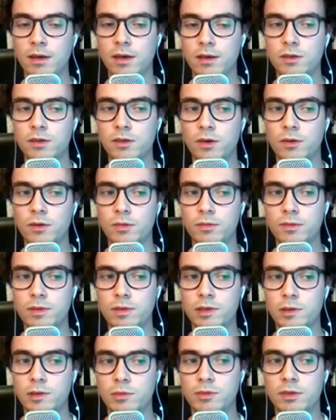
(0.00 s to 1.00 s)
So
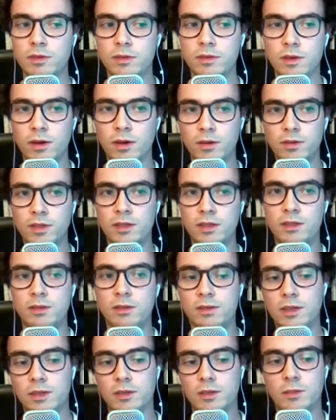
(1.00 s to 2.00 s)
there were all
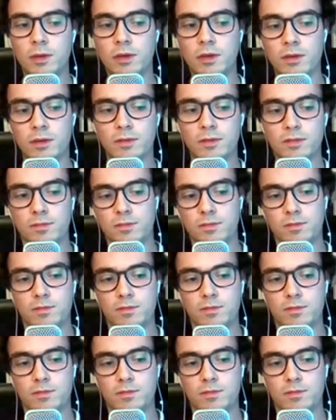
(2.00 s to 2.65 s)
these small